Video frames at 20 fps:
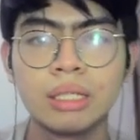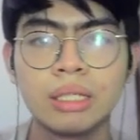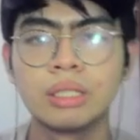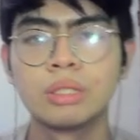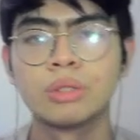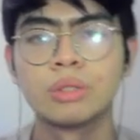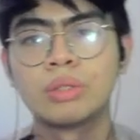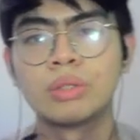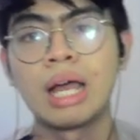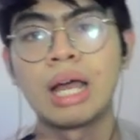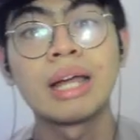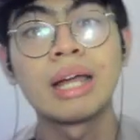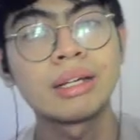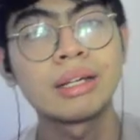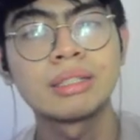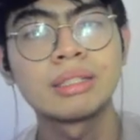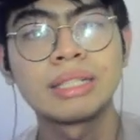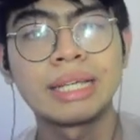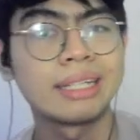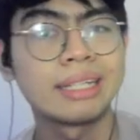The
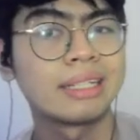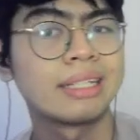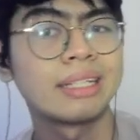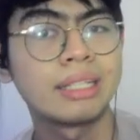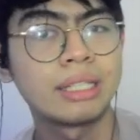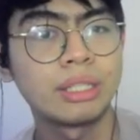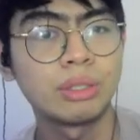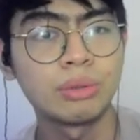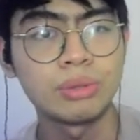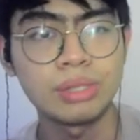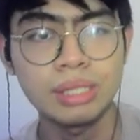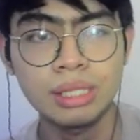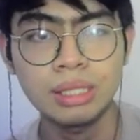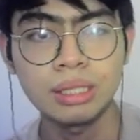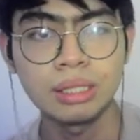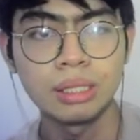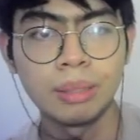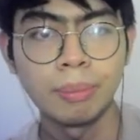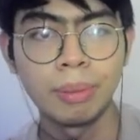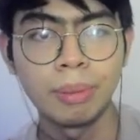higher the
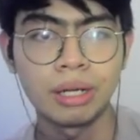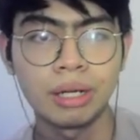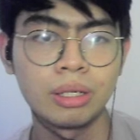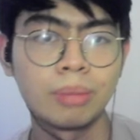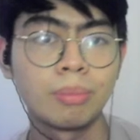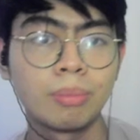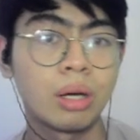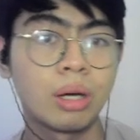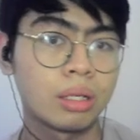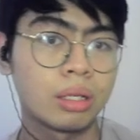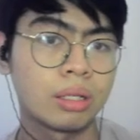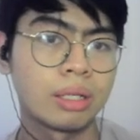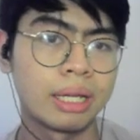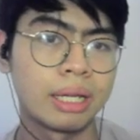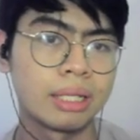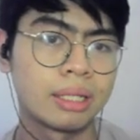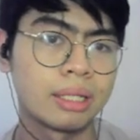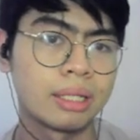AUC, the better the model at